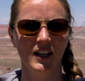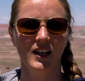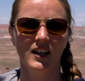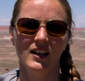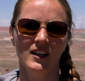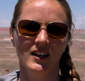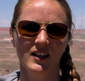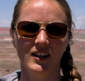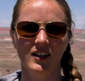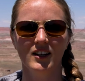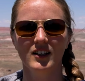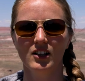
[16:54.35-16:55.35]

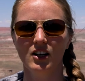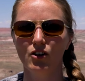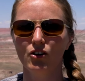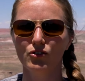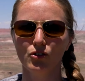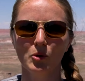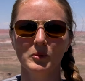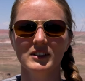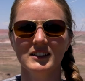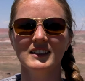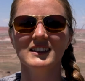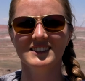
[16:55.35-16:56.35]

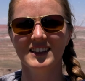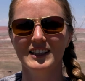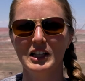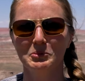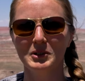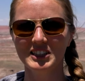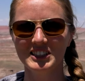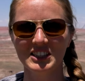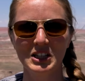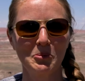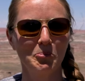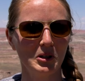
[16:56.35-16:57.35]
Normally it's not that much,
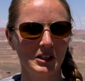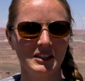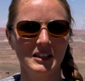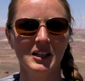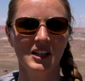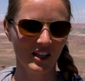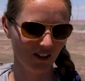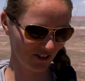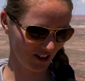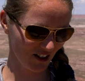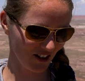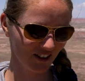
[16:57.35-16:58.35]
but
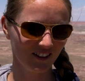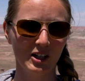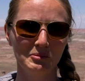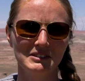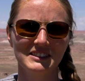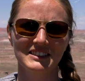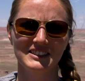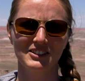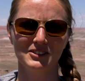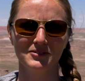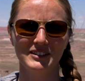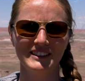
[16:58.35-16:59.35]
we are at almost
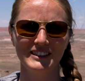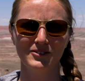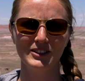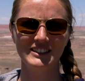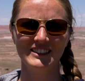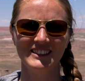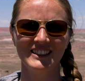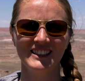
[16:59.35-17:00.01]
6,000 feet elevation.